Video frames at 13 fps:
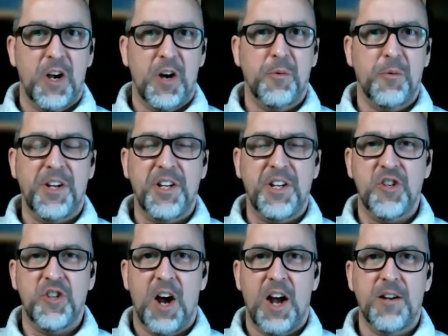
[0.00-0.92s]
Ricky
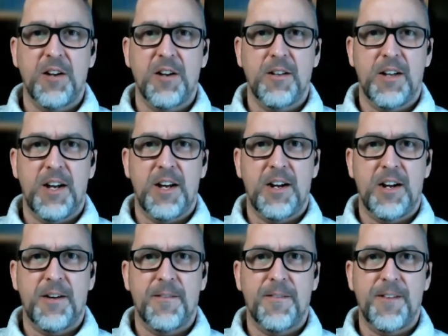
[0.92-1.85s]

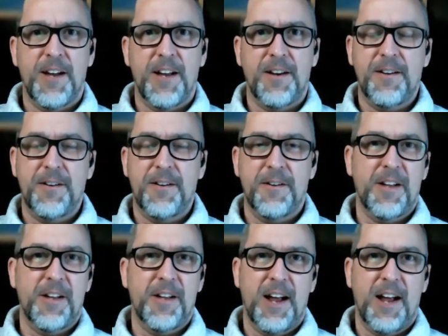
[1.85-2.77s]
Scheinel
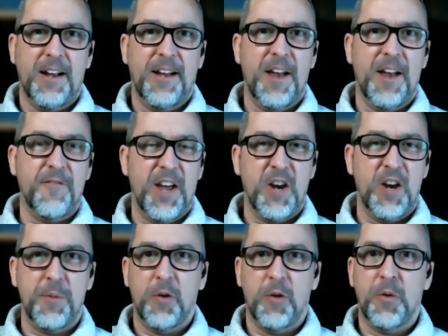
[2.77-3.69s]
at
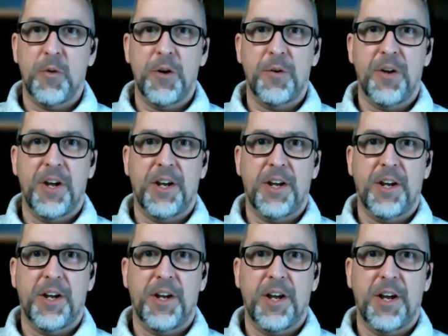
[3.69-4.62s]
Vanderbilt wrote
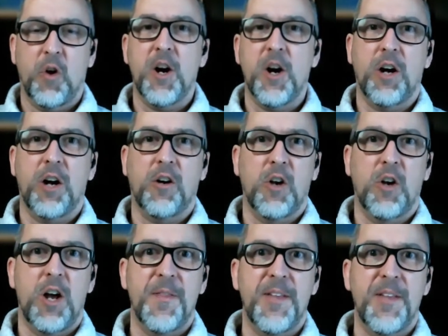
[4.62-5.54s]
a great article
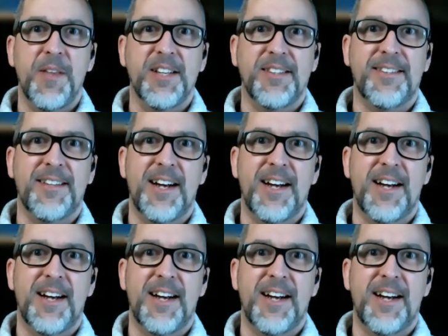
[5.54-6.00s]
on this